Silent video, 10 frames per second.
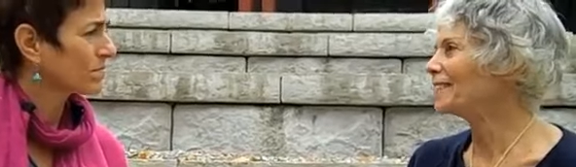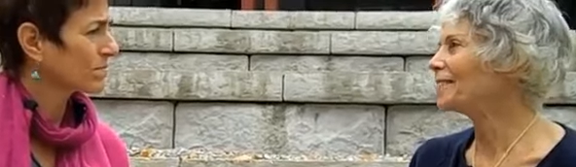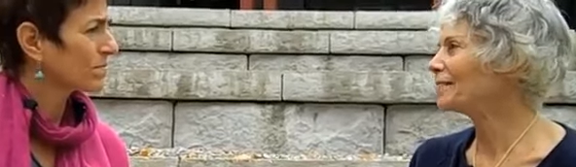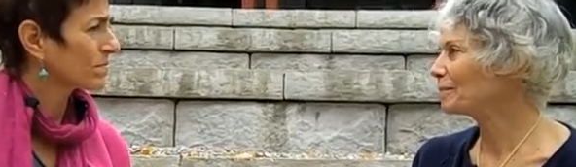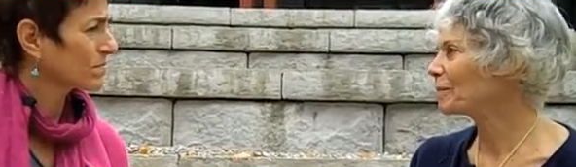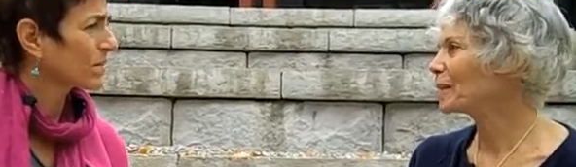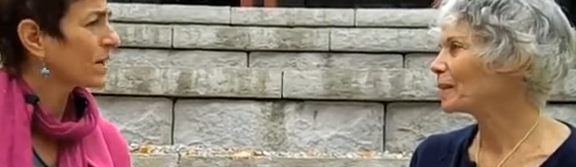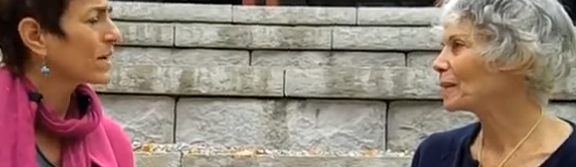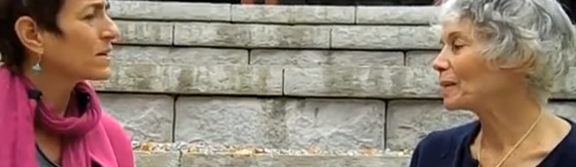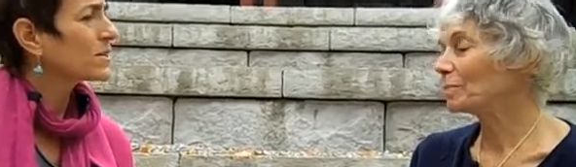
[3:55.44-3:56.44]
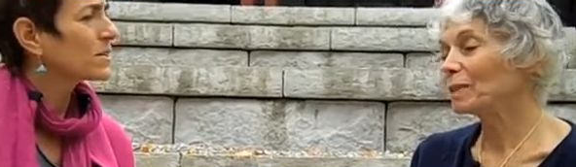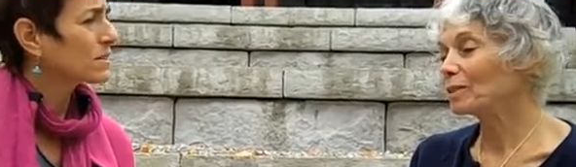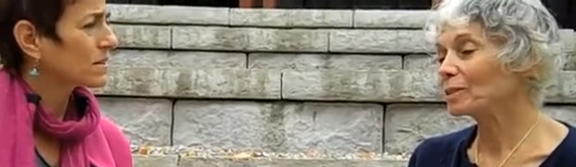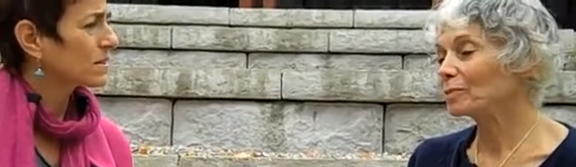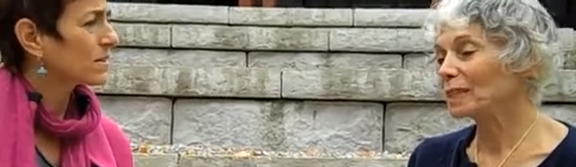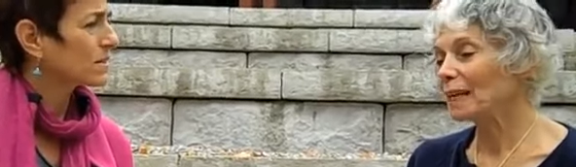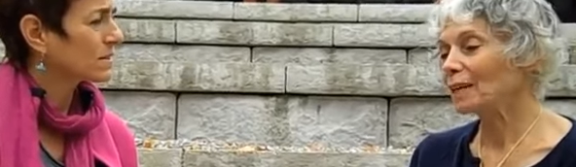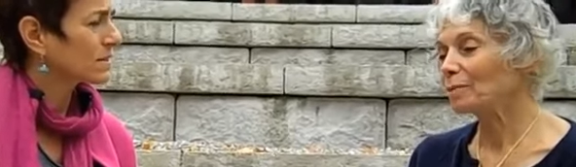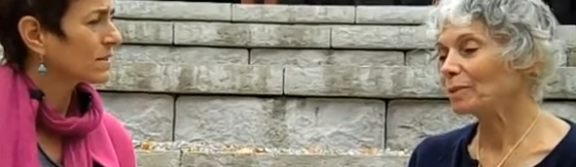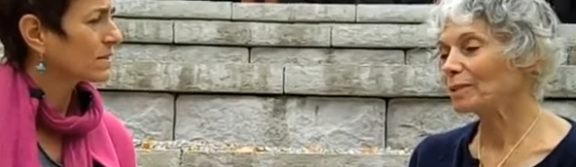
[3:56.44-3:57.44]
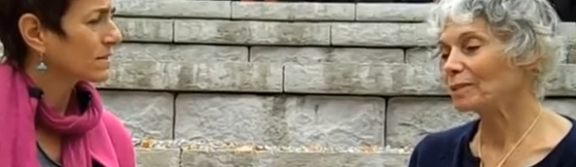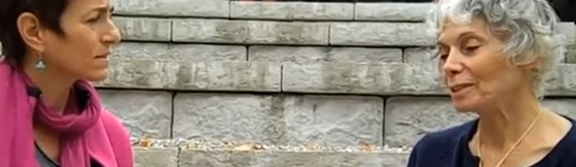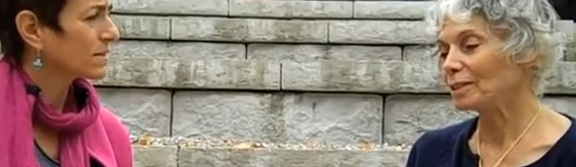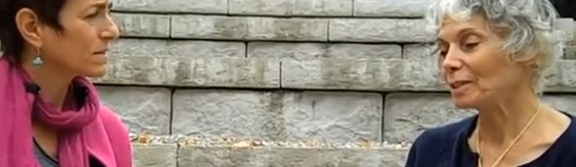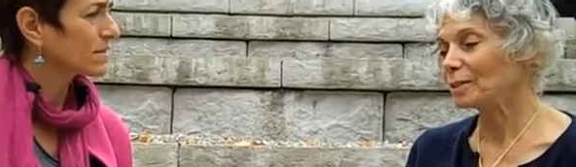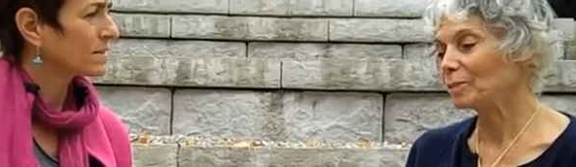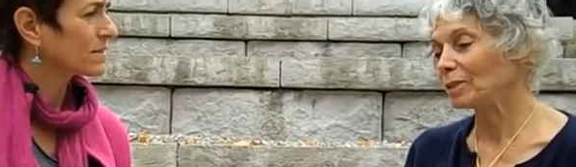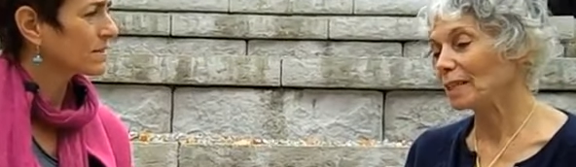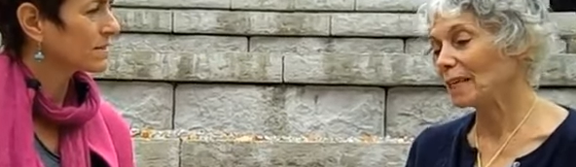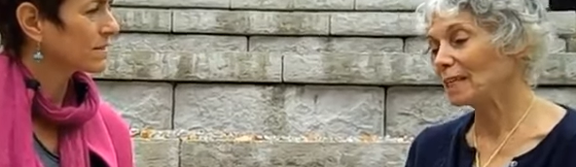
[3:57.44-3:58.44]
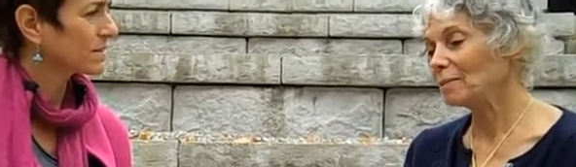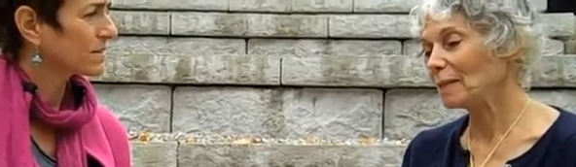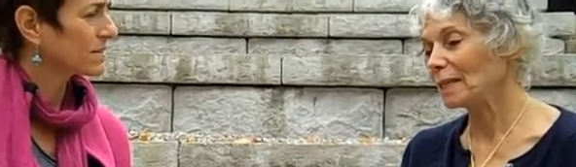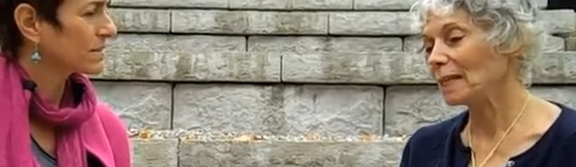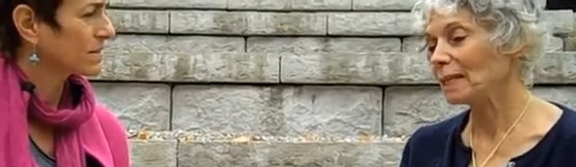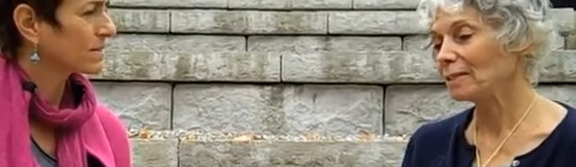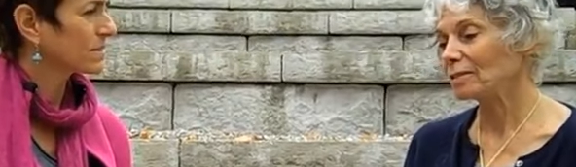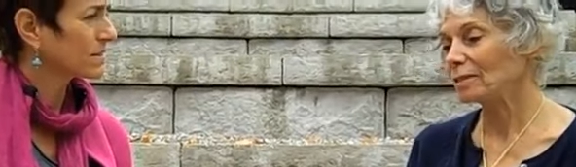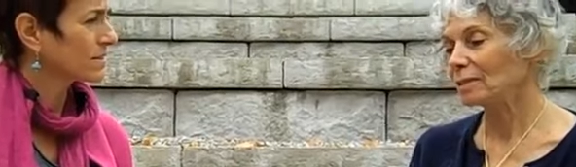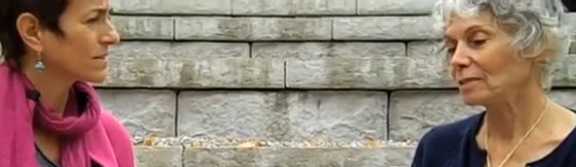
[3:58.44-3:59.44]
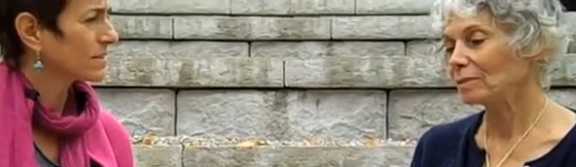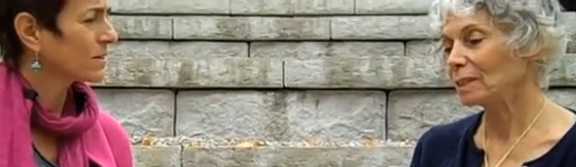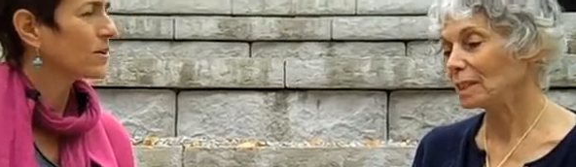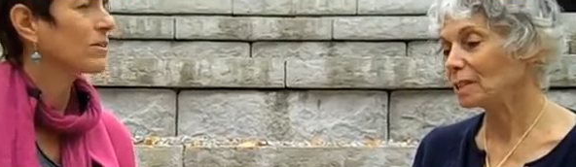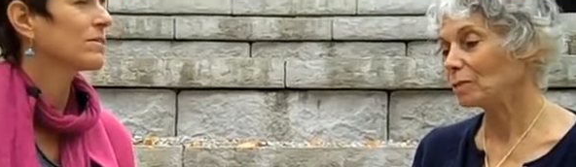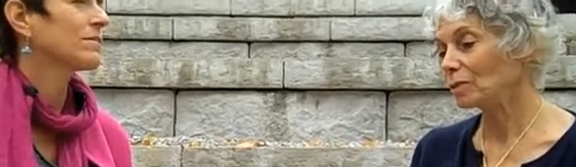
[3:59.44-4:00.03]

Speaker 1: and because we are what uh, what the animal ate. We eat